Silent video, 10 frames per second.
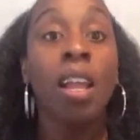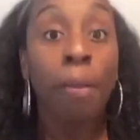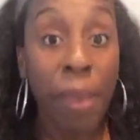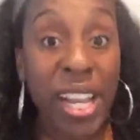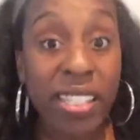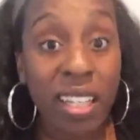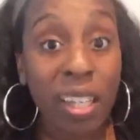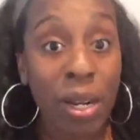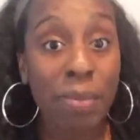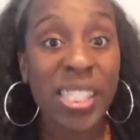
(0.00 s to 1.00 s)
Basically
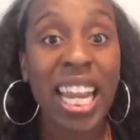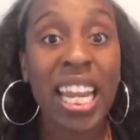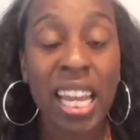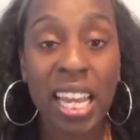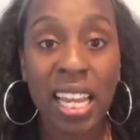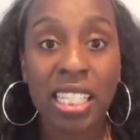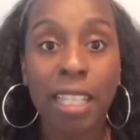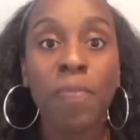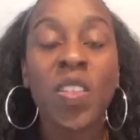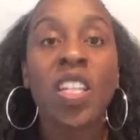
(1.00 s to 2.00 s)
what I'm saying is
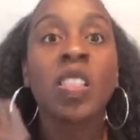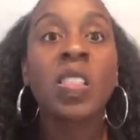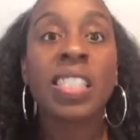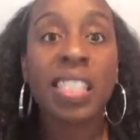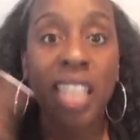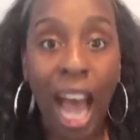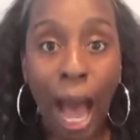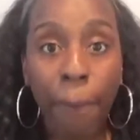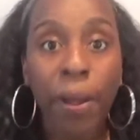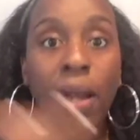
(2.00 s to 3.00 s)

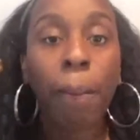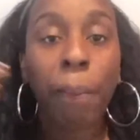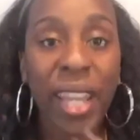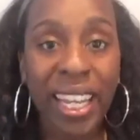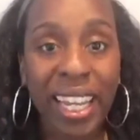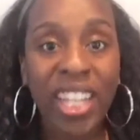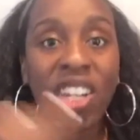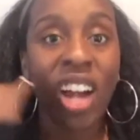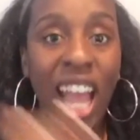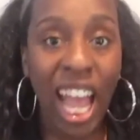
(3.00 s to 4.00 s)
stop picking
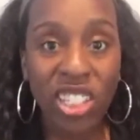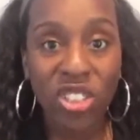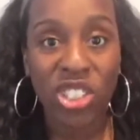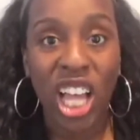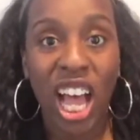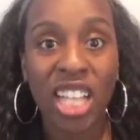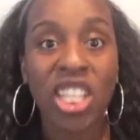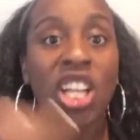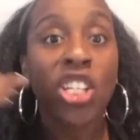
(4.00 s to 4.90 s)
your exercise